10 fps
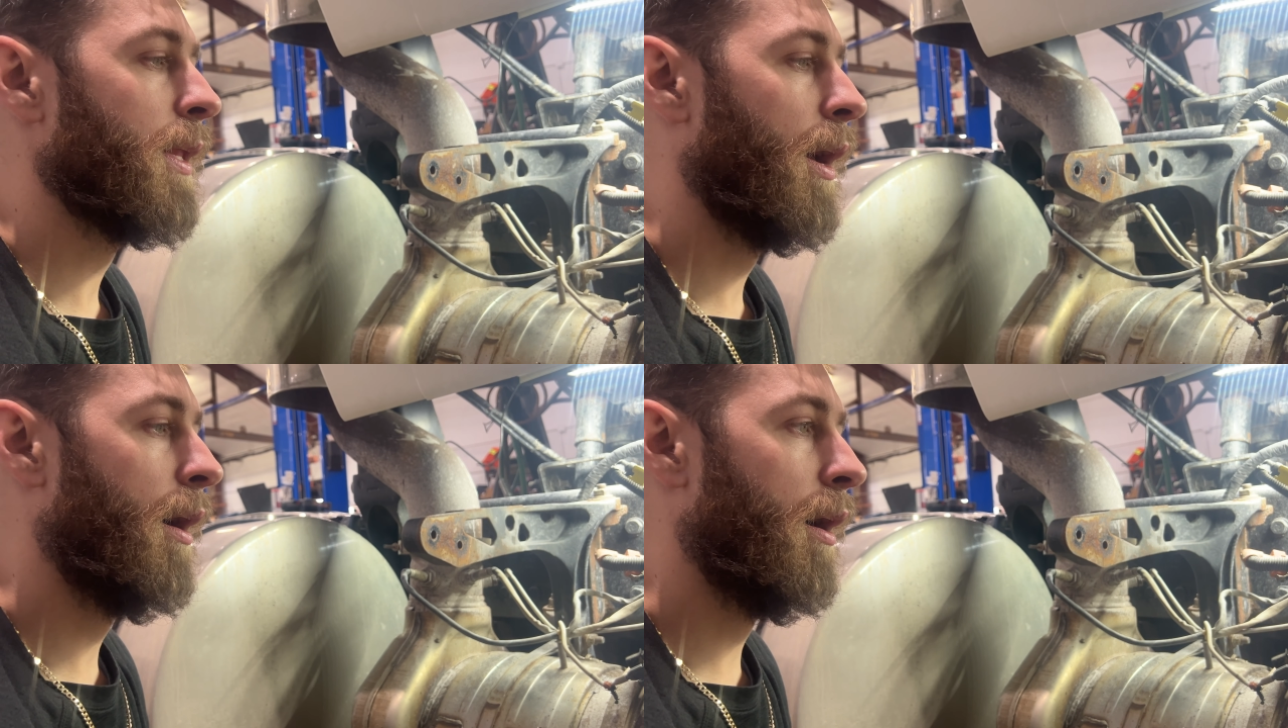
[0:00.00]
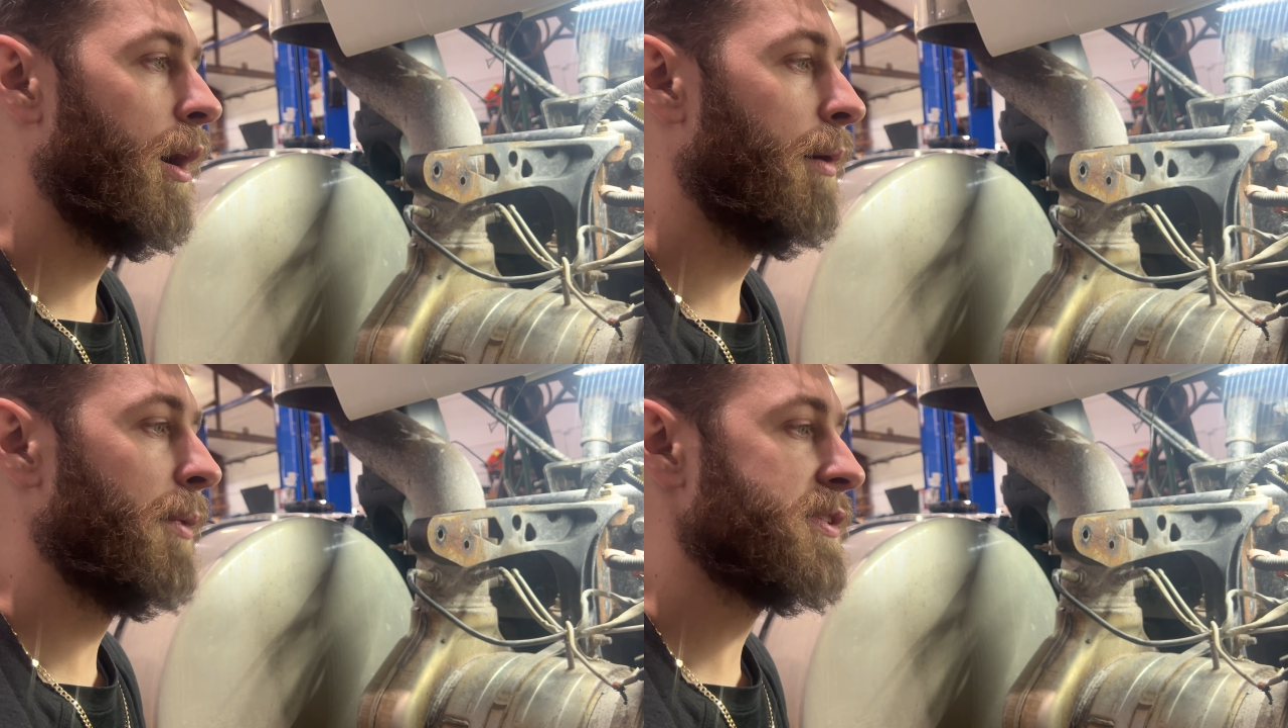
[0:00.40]

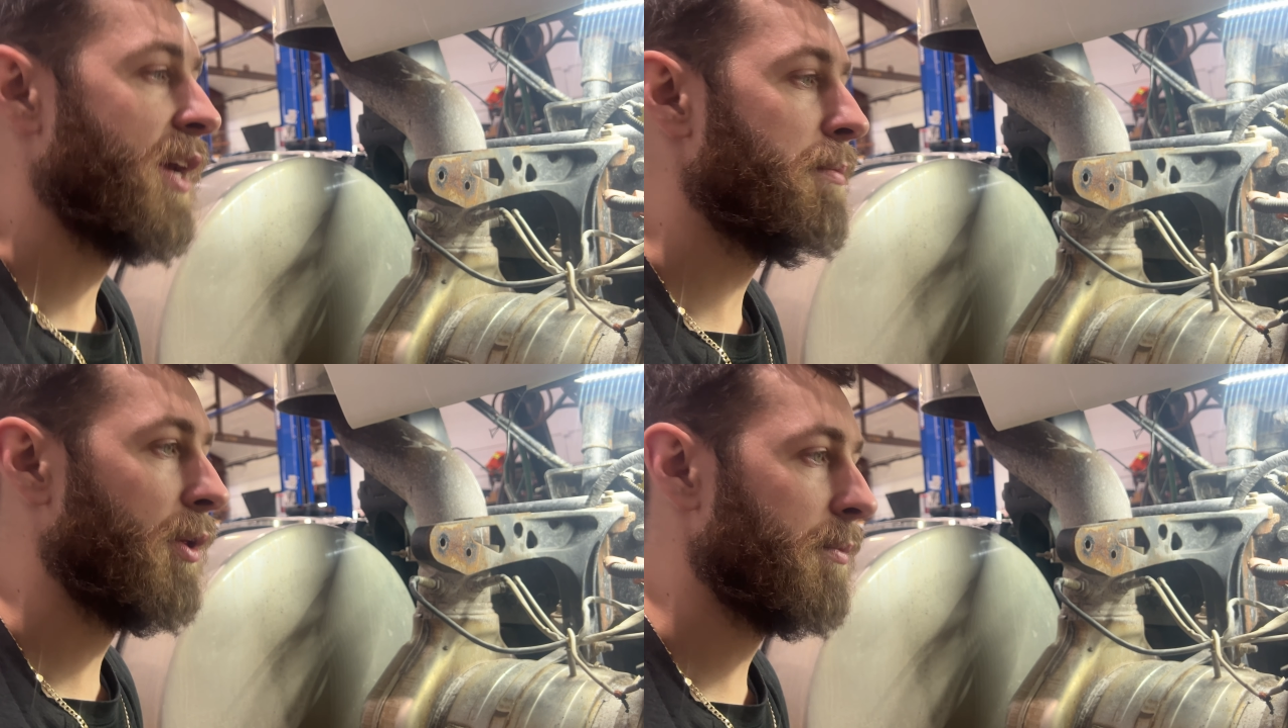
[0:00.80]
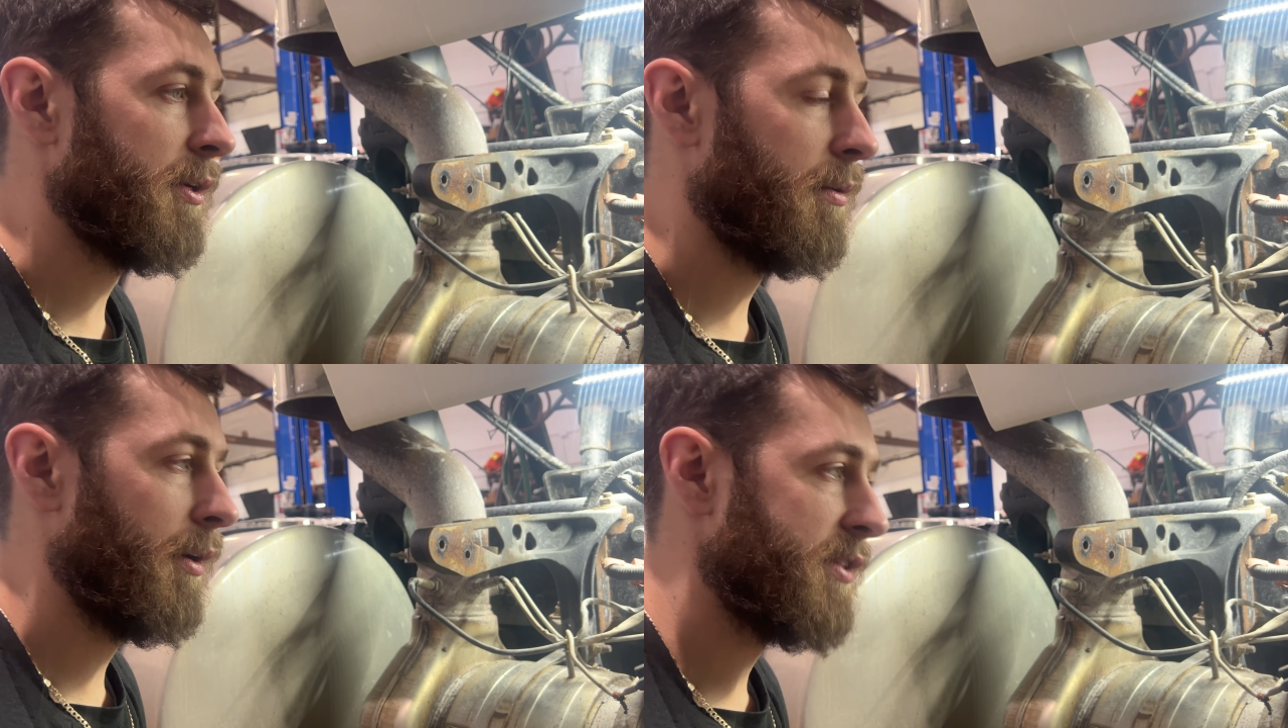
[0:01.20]
a 10
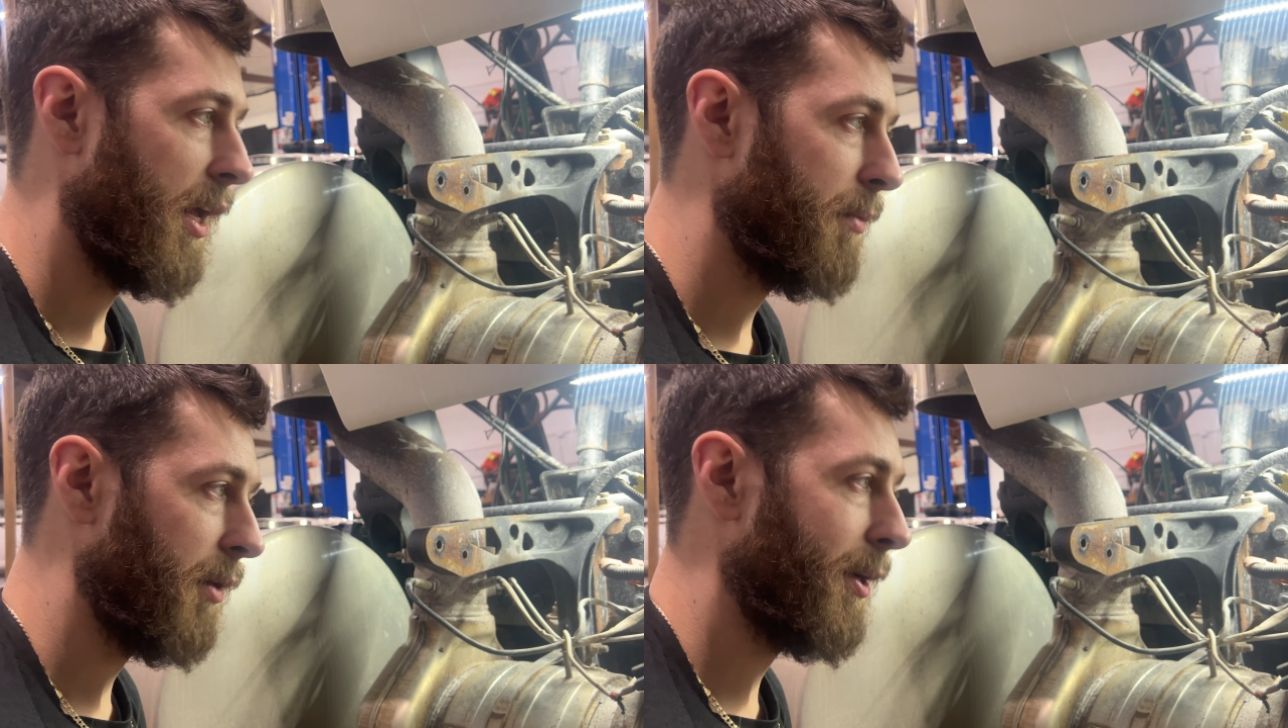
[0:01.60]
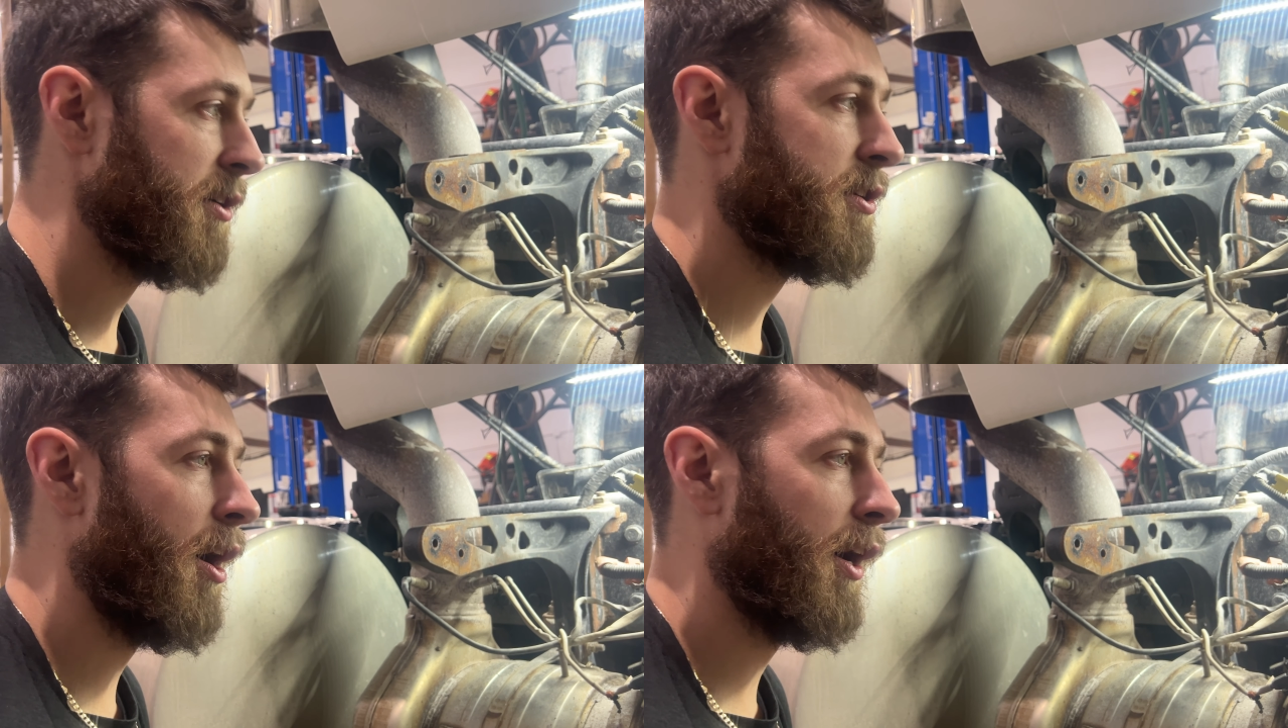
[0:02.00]
millimeter
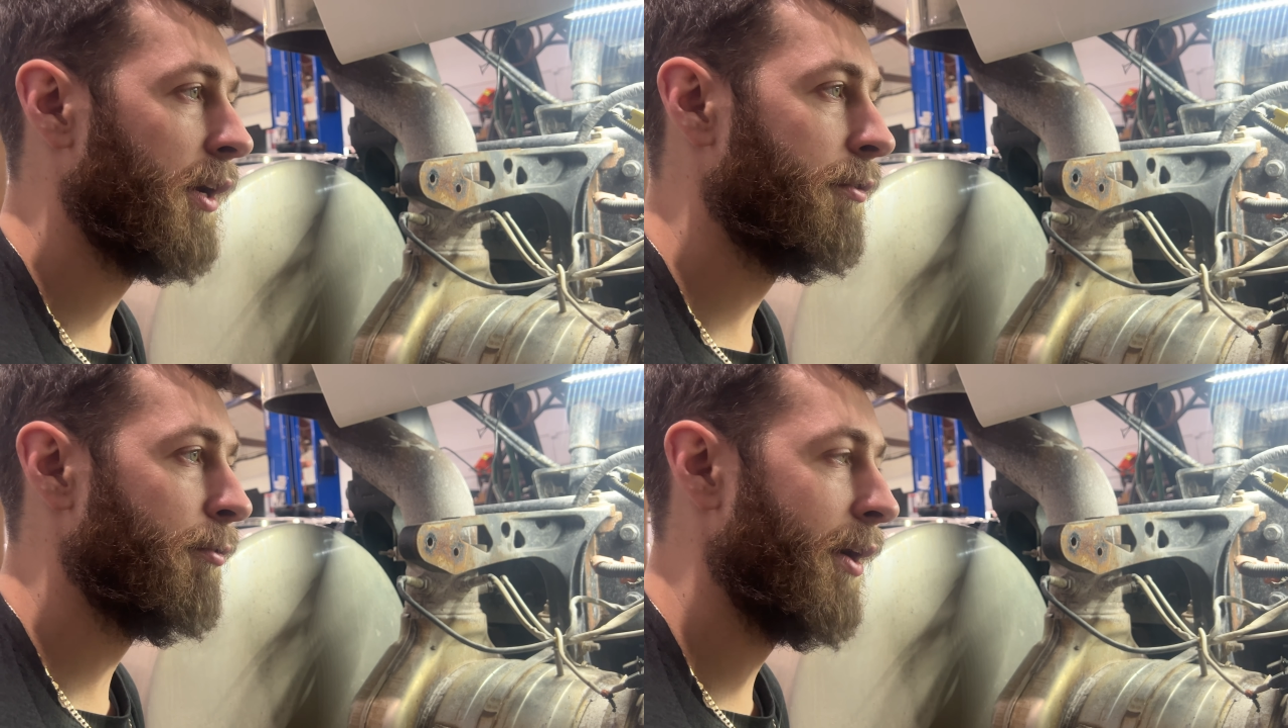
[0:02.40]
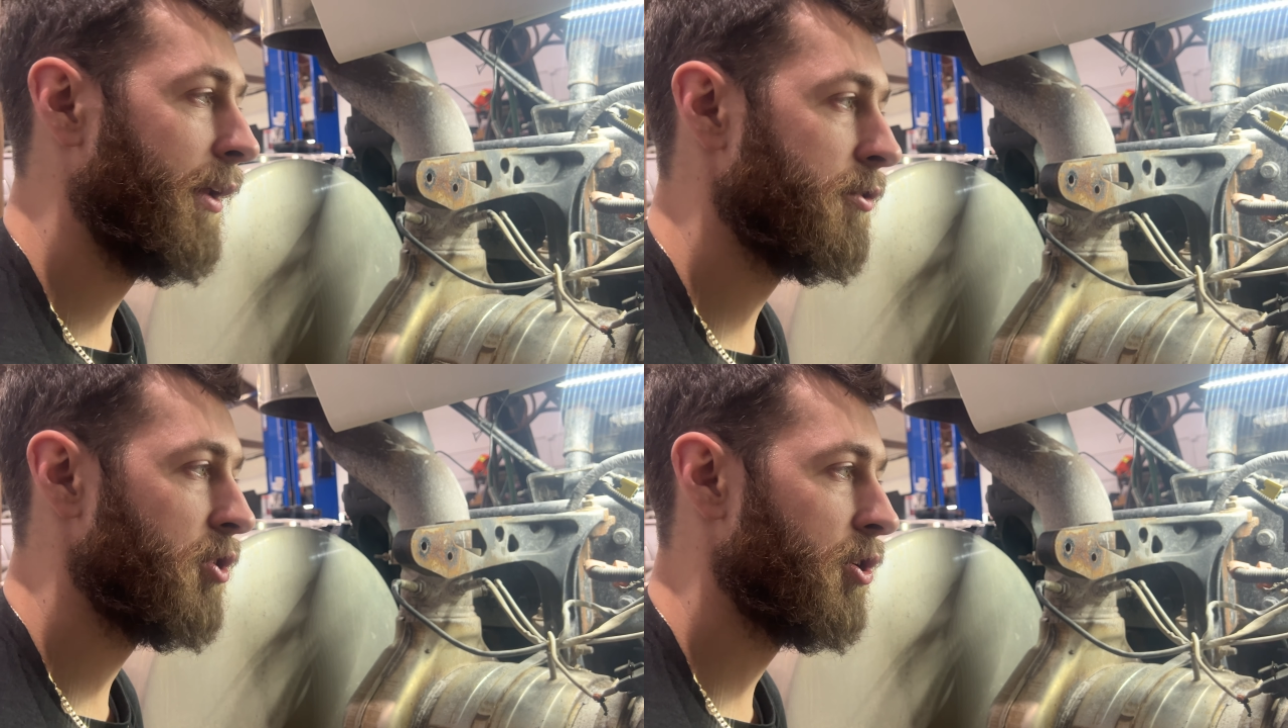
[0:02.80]
socket and
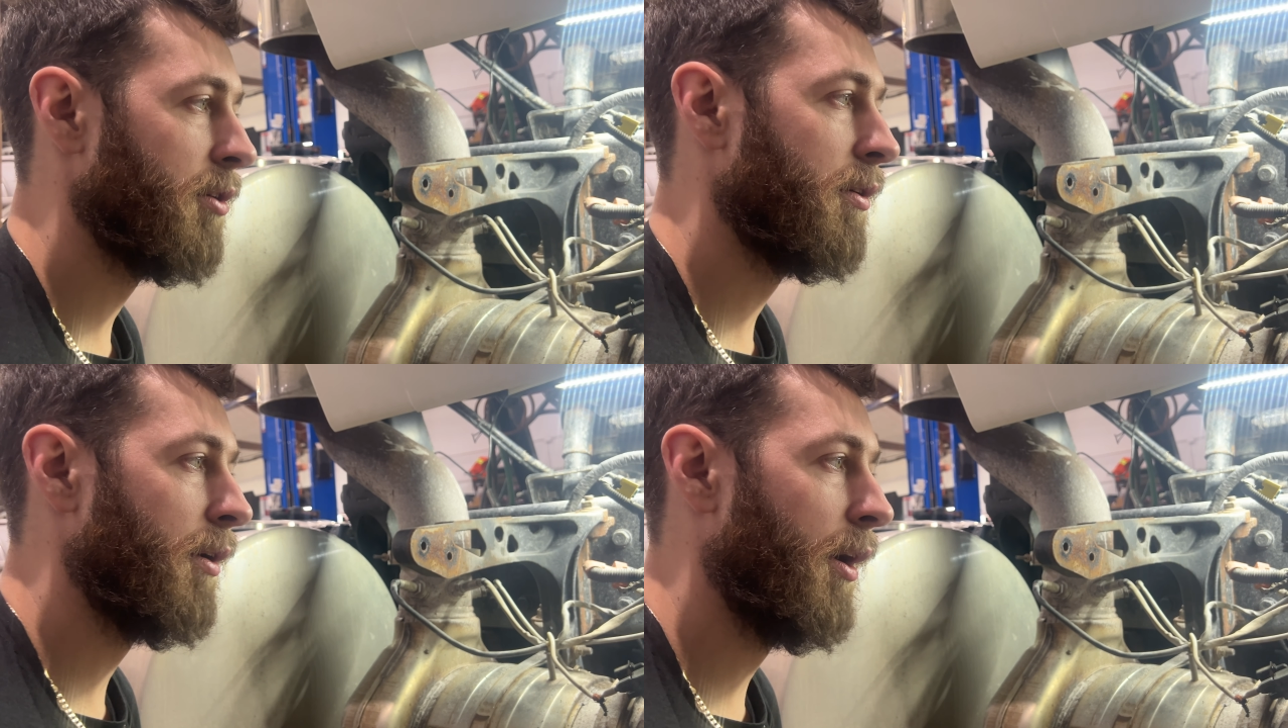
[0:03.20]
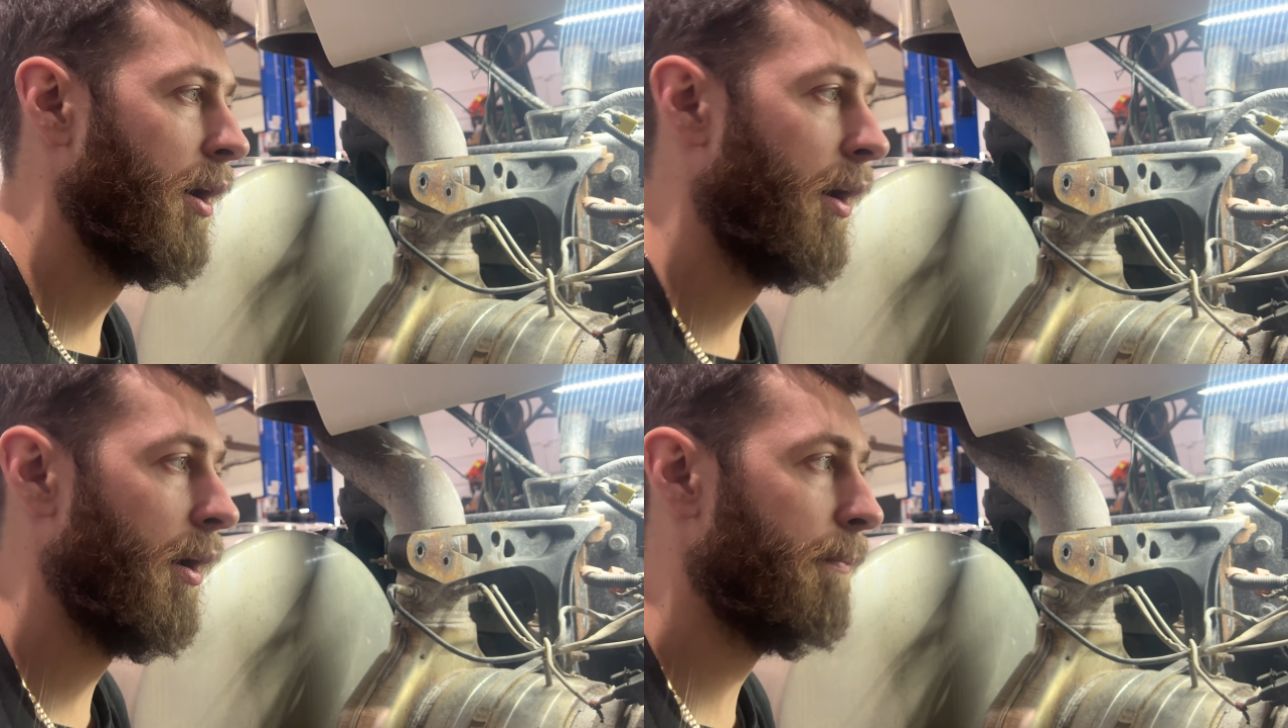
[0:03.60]
wrench,
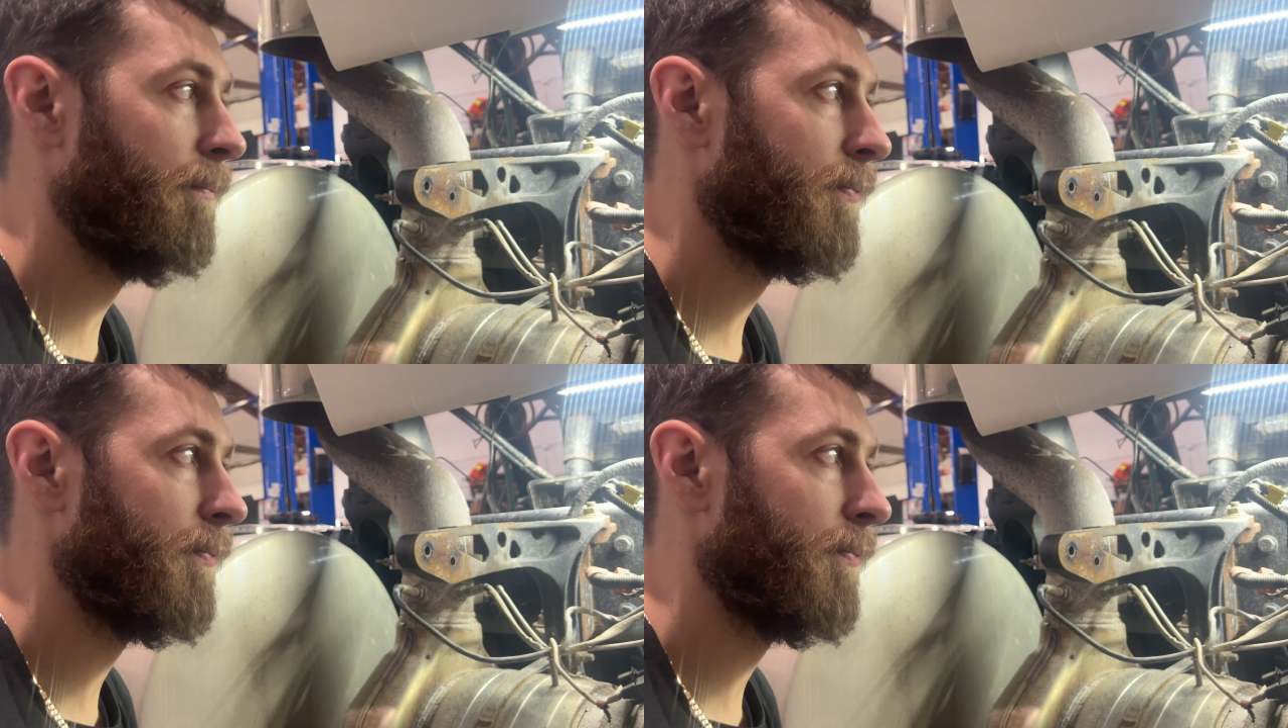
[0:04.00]
a